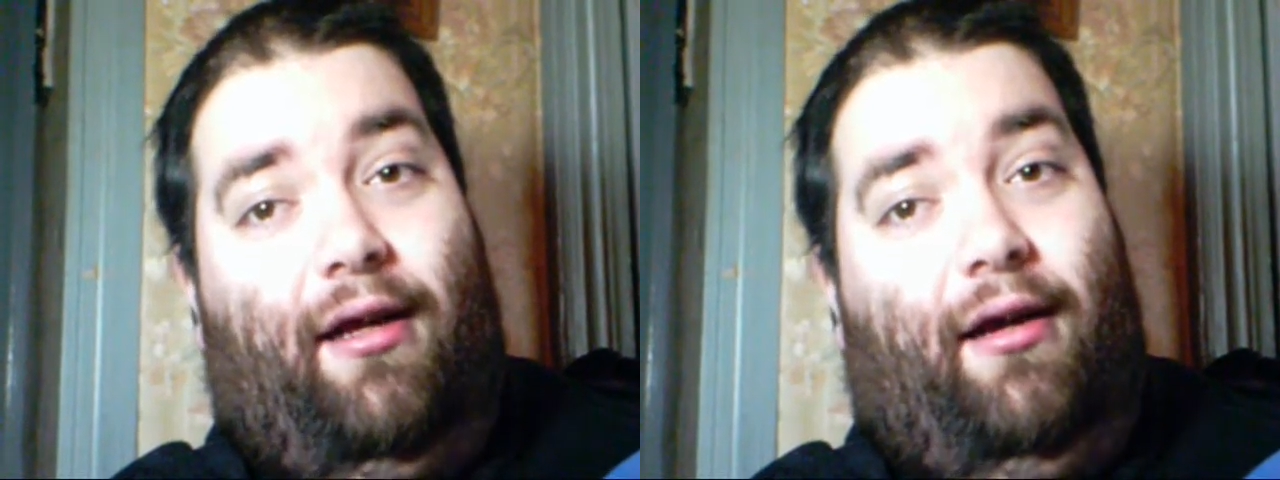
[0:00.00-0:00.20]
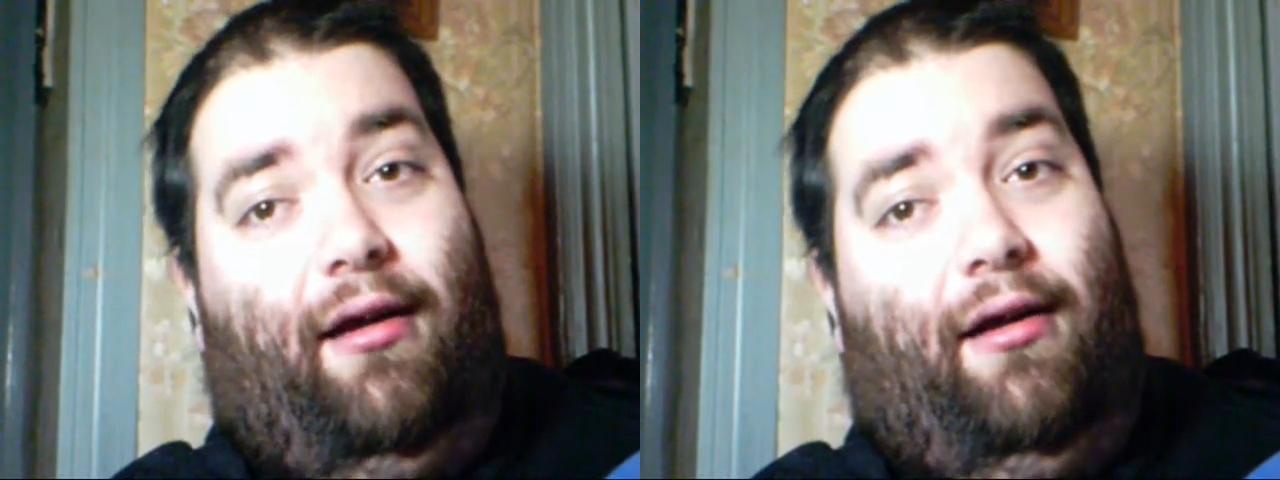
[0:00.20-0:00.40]

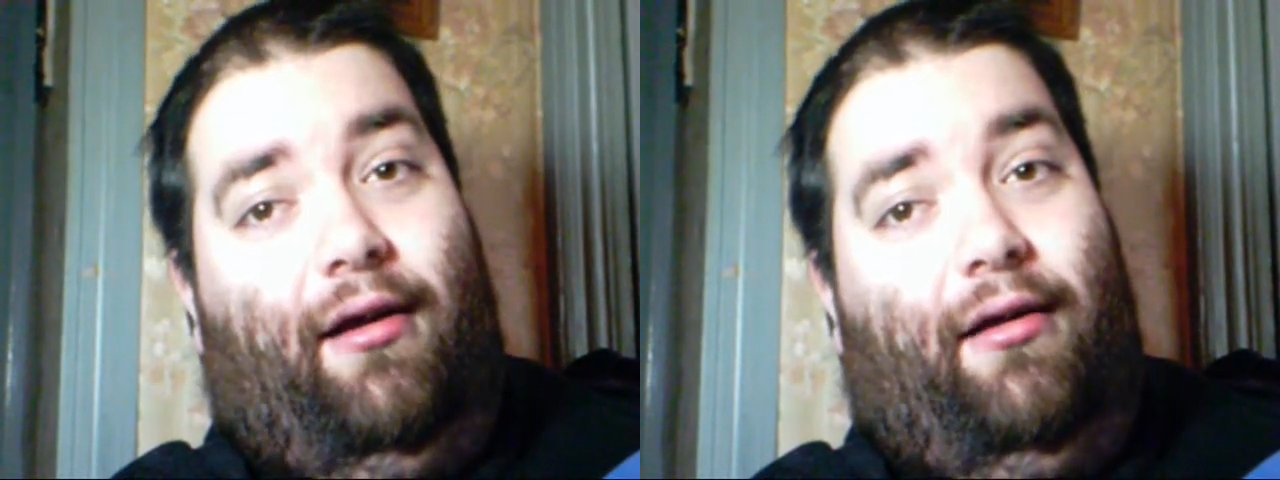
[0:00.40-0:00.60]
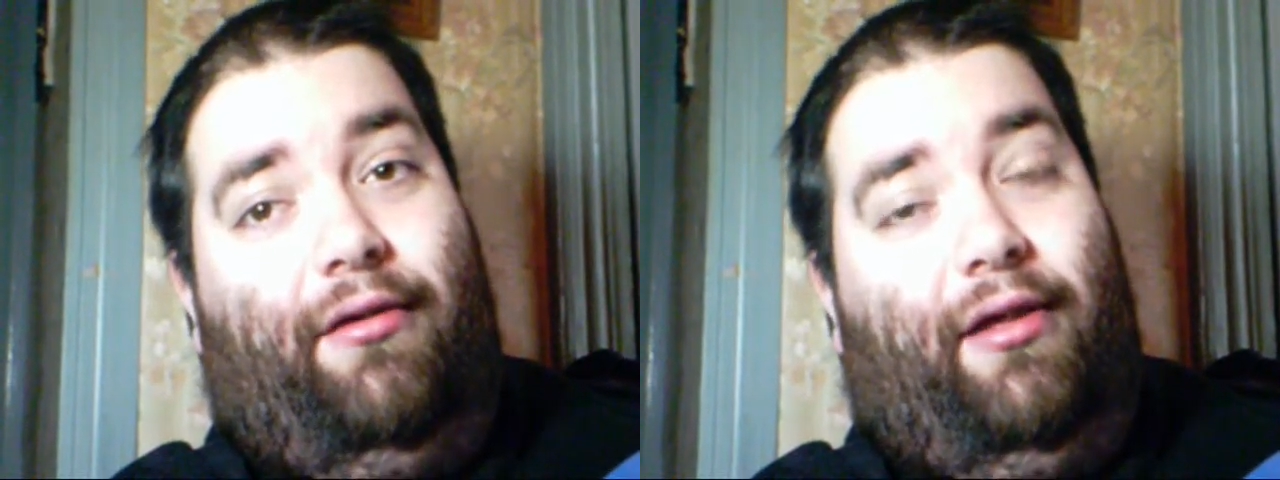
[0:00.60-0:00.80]

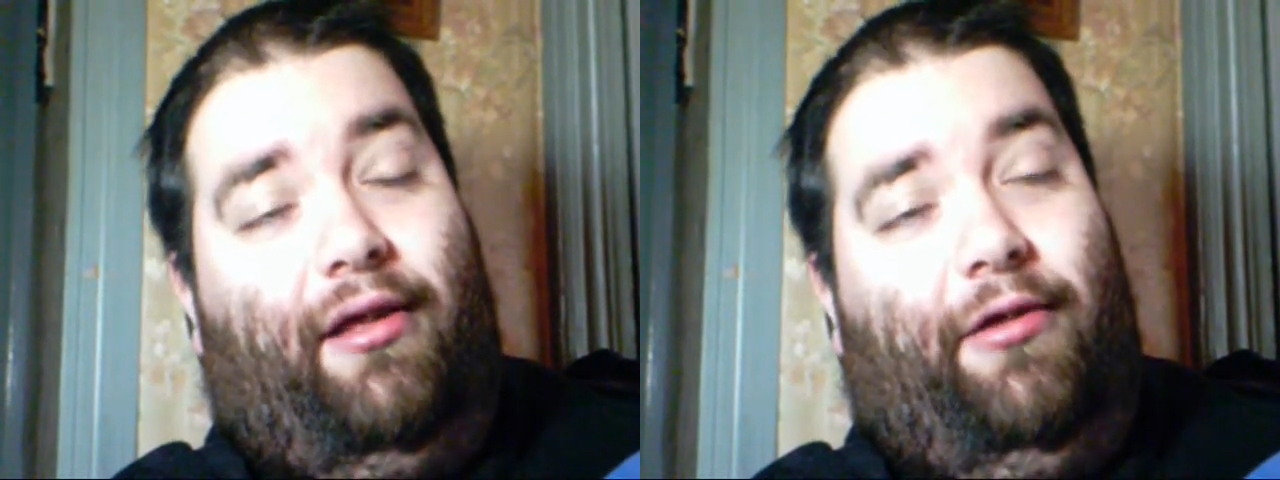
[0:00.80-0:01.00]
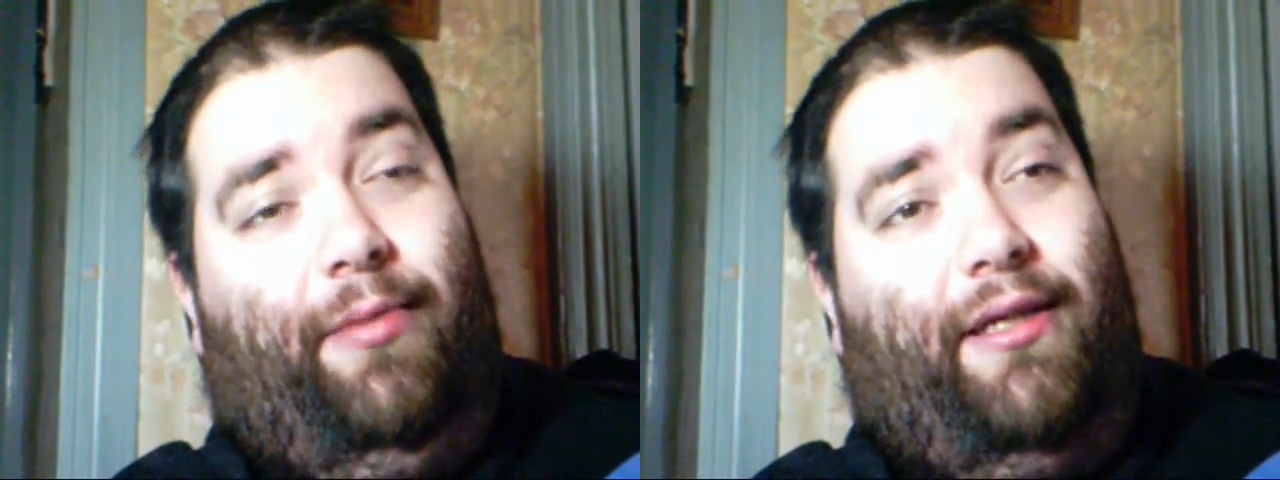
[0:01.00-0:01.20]
that
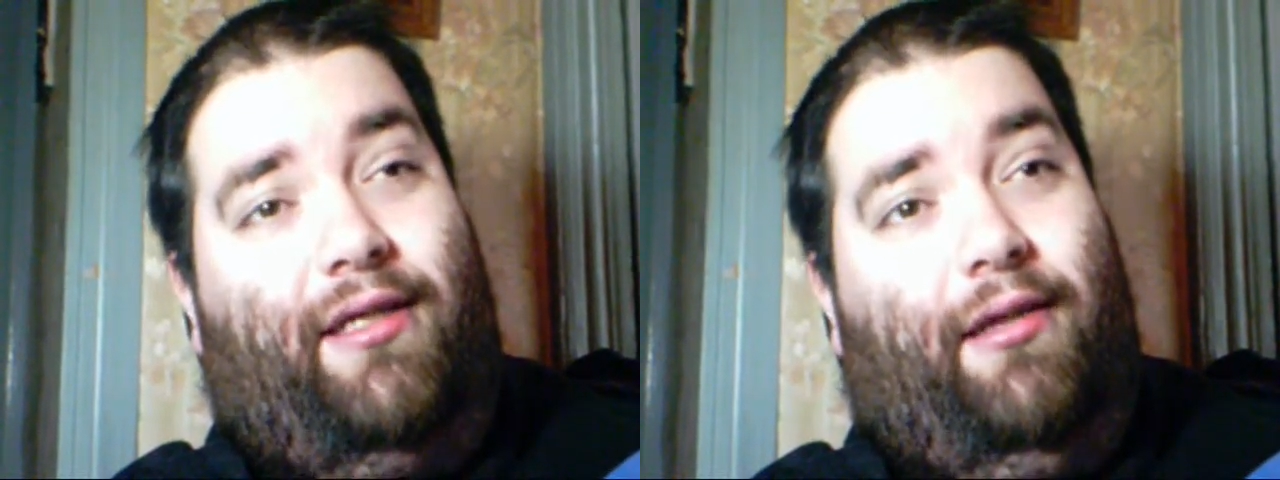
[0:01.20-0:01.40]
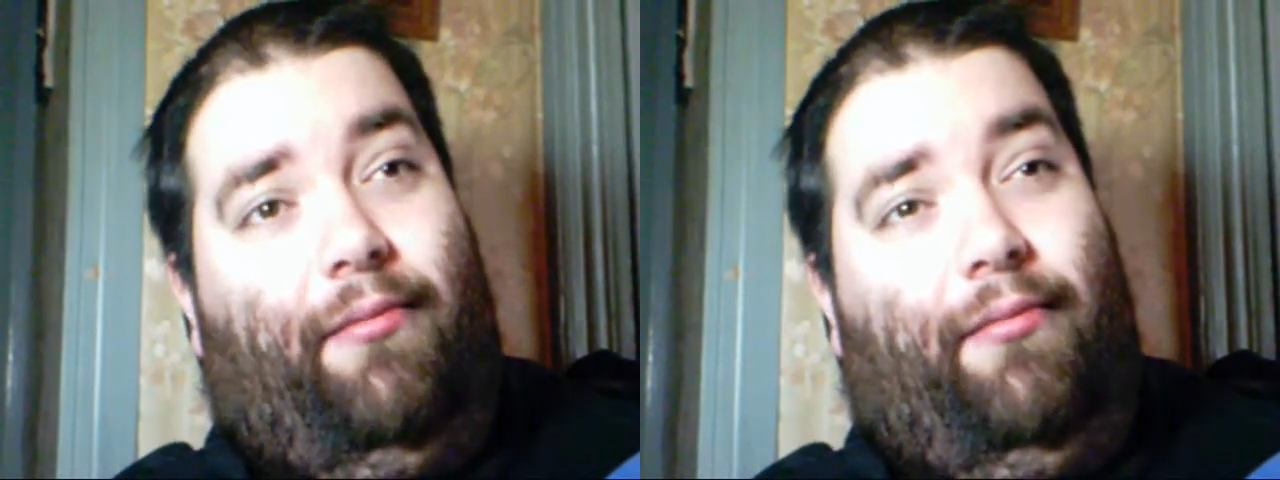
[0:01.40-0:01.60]
there'd be
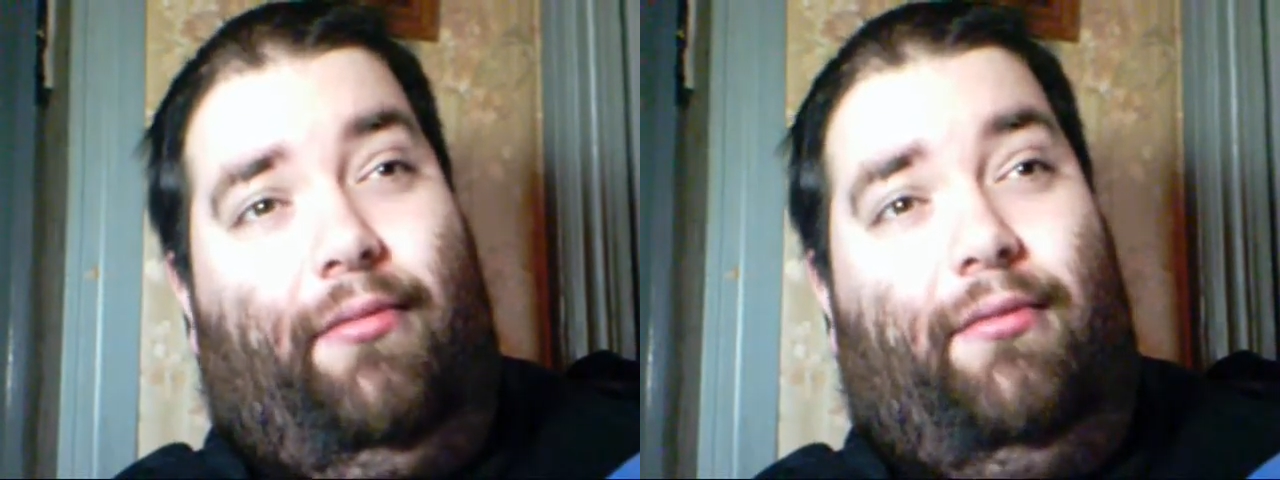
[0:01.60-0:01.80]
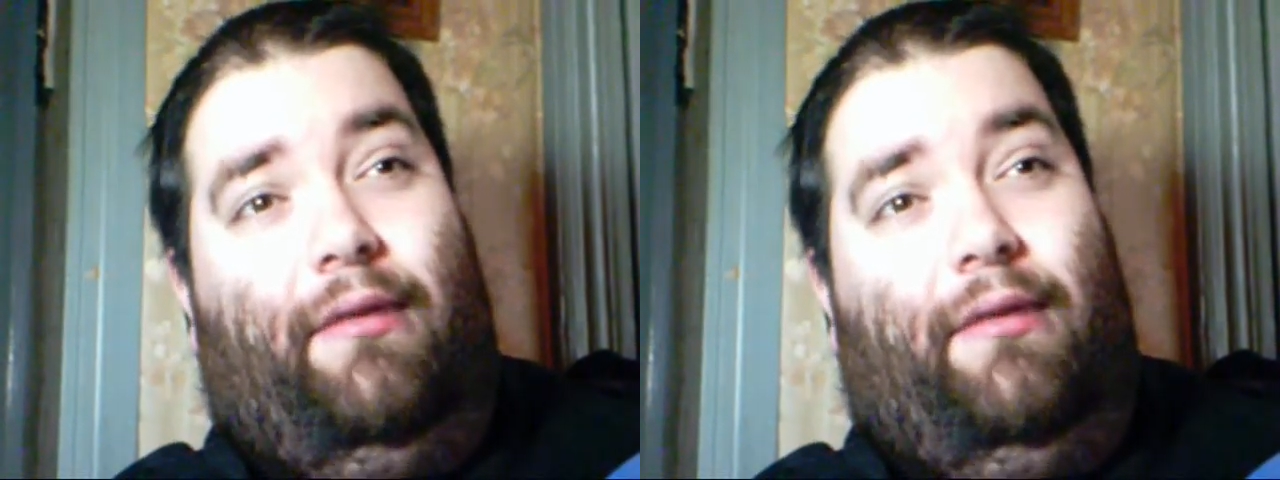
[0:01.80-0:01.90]
some